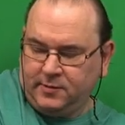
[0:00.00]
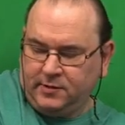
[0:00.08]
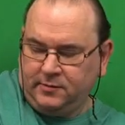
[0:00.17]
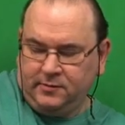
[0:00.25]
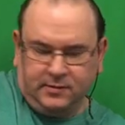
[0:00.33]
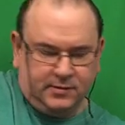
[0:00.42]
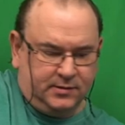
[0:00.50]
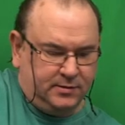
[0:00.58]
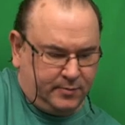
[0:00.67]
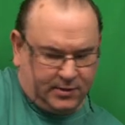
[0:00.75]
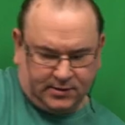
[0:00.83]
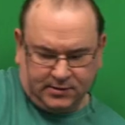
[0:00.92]
you can see the
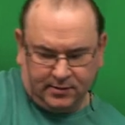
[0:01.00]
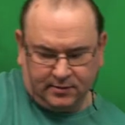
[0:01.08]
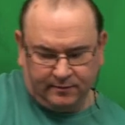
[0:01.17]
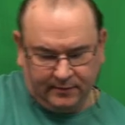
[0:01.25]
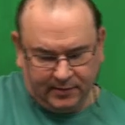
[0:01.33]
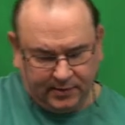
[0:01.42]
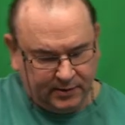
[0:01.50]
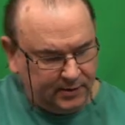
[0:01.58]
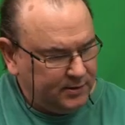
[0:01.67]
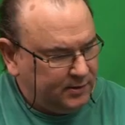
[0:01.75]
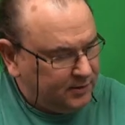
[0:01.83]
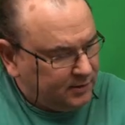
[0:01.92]
backslide.
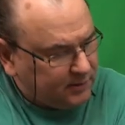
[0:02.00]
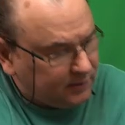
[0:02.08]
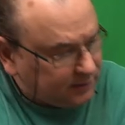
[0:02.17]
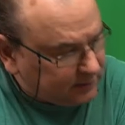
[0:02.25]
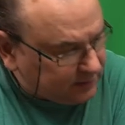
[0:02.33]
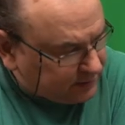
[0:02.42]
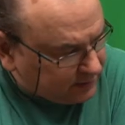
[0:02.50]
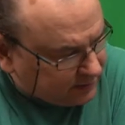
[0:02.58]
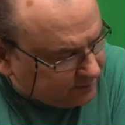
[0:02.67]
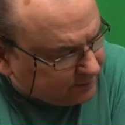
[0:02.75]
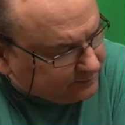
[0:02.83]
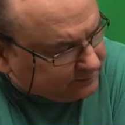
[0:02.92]
And
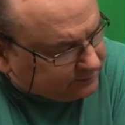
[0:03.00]
um,